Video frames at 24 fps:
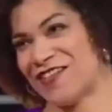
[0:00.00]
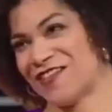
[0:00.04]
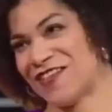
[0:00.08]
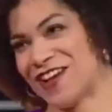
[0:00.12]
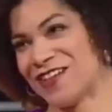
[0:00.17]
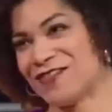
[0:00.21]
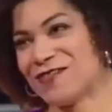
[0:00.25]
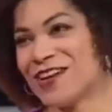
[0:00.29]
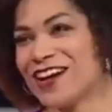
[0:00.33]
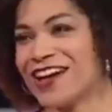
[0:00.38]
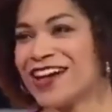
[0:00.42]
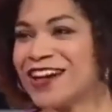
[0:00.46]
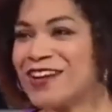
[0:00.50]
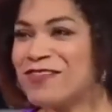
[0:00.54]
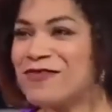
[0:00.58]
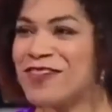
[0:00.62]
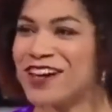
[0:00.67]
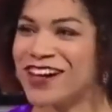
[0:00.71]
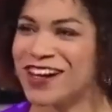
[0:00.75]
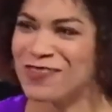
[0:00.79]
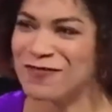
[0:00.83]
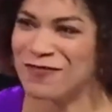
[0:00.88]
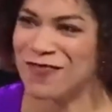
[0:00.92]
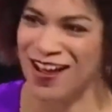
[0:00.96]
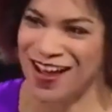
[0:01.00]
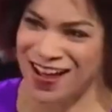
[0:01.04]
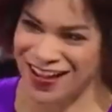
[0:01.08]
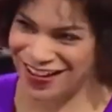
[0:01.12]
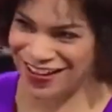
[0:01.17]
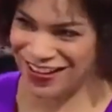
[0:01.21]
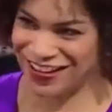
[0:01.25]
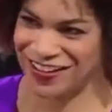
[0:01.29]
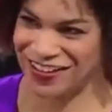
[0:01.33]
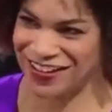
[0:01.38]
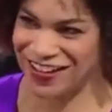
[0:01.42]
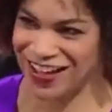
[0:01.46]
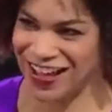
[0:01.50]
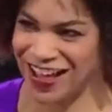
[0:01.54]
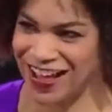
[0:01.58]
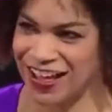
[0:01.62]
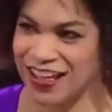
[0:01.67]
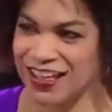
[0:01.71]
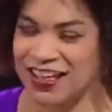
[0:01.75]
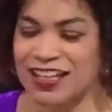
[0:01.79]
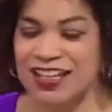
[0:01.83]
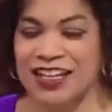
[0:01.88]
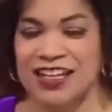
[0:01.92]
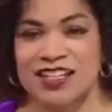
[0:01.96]
that one. We're going to bring okay, him back. Okay, okay,
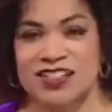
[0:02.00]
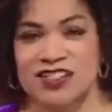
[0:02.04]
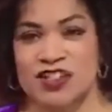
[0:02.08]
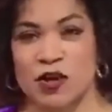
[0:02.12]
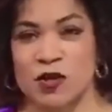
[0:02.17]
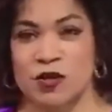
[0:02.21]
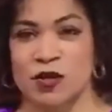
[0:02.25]
okay, okay.